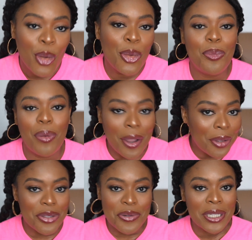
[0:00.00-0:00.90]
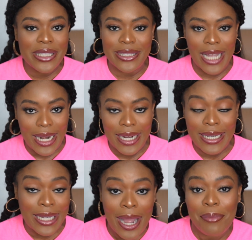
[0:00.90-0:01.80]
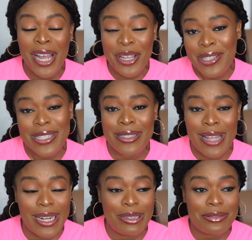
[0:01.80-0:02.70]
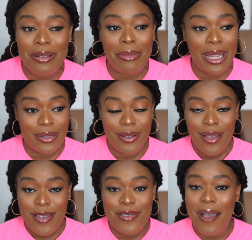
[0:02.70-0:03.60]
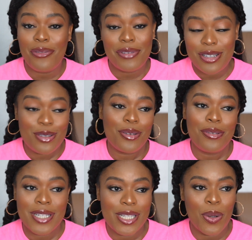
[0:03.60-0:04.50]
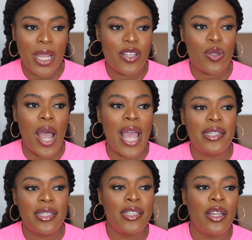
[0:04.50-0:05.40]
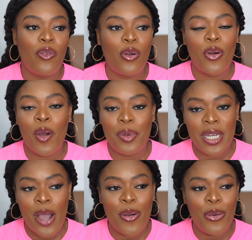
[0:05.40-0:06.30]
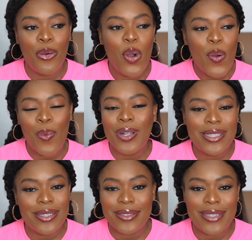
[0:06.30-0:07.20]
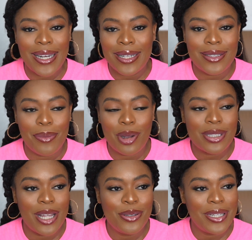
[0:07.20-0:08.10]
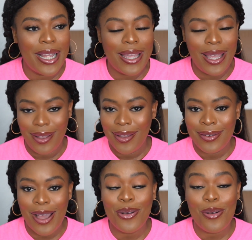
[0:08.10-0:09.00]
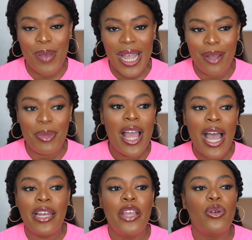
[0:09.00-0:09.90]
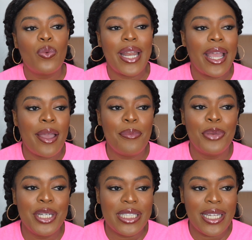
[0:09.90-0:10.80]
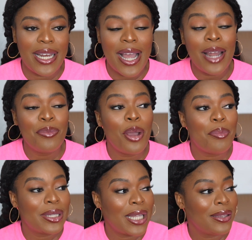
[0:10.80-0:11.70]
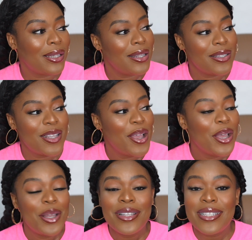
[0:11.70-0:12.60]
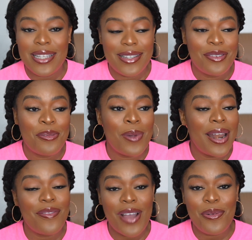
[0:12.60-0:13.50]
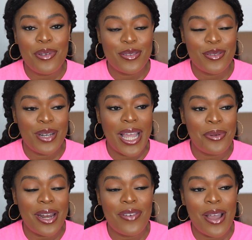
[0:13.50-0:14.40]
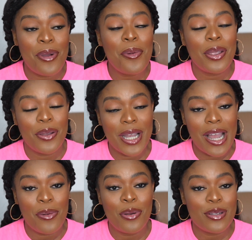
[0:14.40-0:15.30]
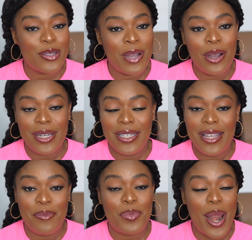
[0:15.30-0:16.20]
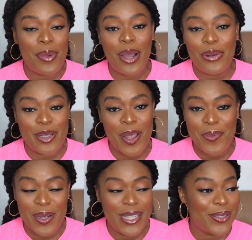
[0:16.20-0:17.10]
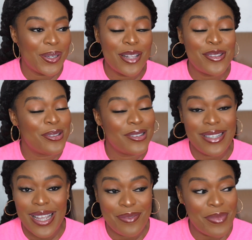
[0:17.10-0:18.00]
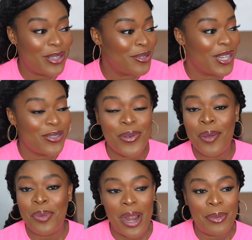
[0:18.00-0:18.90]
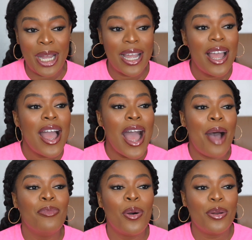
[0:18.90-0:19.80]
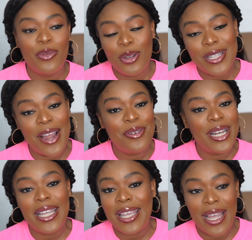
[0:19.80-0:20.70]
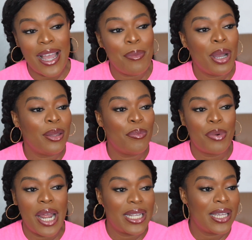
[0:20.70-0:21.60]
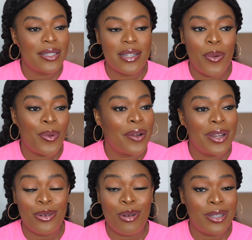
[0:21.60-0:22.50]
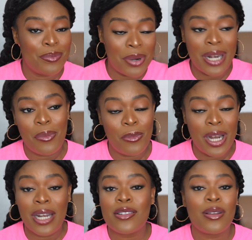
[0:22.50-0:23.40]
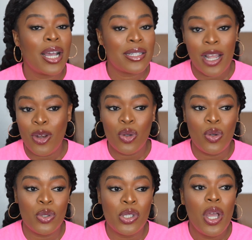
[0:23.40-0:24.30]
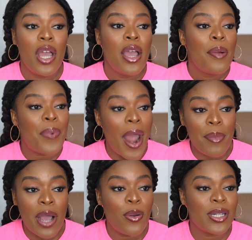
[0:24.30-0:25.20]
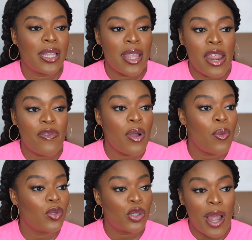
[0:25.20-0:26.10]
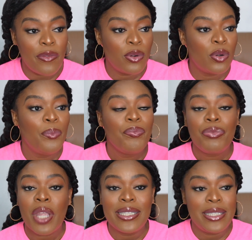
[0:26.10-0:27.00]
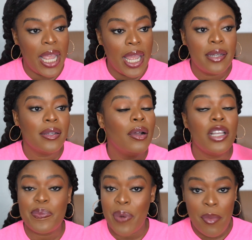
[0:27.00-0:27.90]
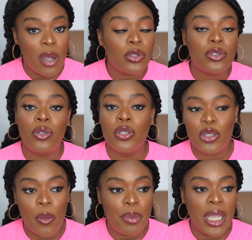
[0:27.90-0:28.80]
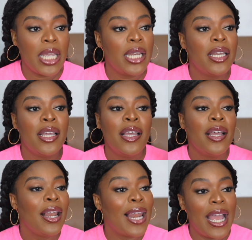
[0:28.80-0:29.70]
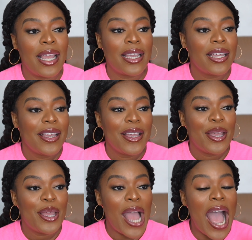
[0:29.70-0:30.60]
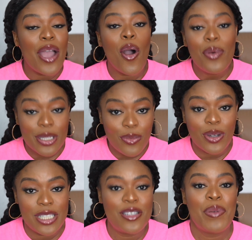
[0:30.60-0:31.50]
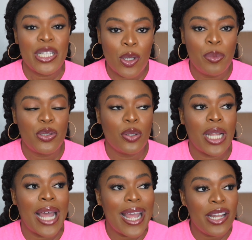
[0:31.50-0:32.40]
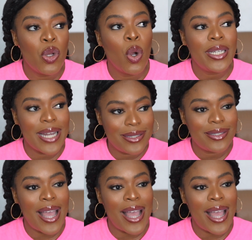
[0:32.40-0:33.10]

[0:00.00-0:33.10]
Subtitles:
who bought you to one designer? That they can buy you the designer does not mean you have reached to use it, okay? So I didn't even grow up with that whole wanting designer thing, because I know that, eh, now who go buy them? And even when I get money then, I had more important things. See, whenever we used to, like, when we're younger, we go on summer holiday, Primark was my place, okay? Till today, my children still wear Primark. I'm not one of those that really care about the brand kids are wearing or the brand I'm wearing, as long as I look good. Primark was a thing. Even when we travel, then it's Primark we used to go shopping. Like, I always look for the cheapest option. And I know that